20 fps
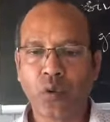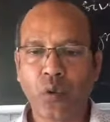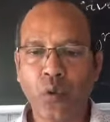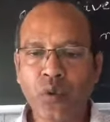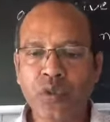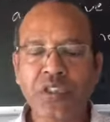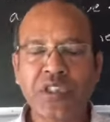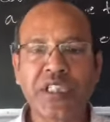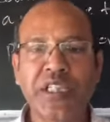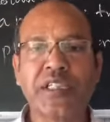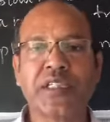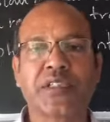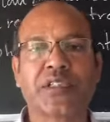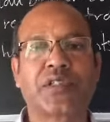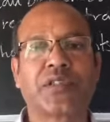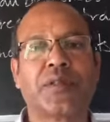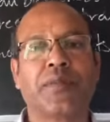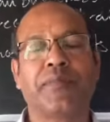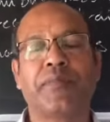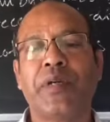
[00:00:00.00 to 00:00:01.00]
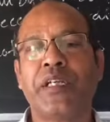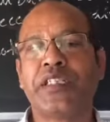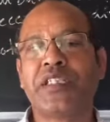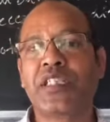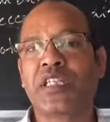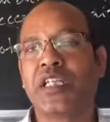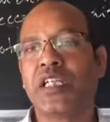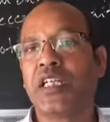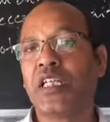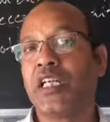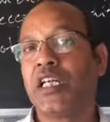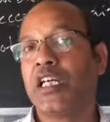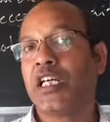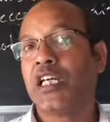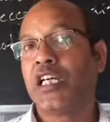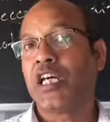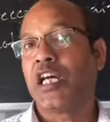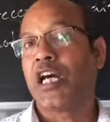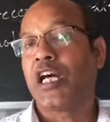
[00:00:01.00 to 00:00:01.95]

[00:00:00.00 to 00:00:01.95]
cone cells, basically